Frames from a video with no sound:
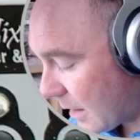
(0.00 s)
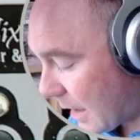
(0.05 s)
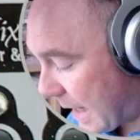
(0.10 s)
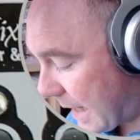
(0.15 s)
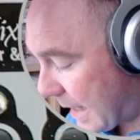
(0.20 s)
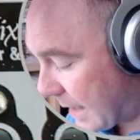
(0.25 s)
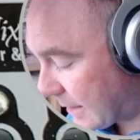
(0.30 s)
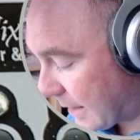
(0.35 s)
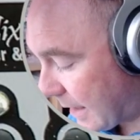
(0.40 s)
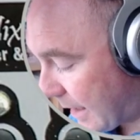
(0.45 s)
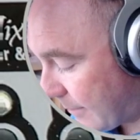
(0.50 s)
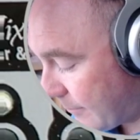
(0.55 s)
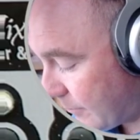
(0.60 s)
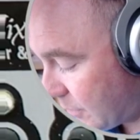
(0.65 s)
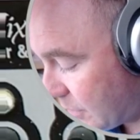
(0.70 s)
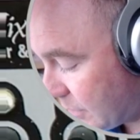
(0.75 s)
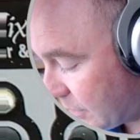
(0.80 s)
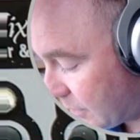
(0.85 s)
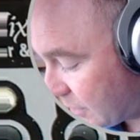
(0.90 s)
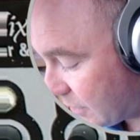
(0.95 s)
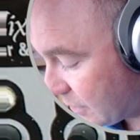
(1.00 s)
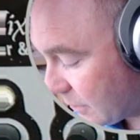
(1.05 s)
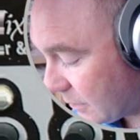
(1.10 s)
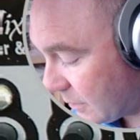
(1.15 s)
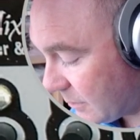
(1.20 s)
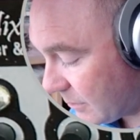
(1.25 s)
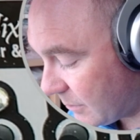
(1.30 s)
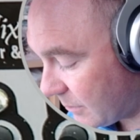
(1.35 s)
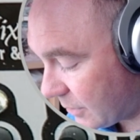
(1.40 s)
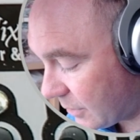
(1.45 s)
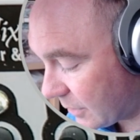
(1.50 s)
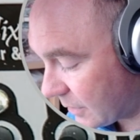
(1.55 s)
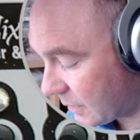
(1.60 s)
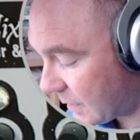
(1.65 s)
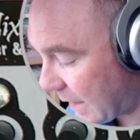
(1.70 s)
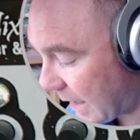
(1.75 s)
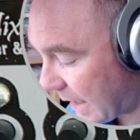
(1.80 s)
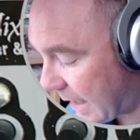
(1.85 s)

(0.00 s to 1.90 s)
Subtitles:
And I'm just going to adjust the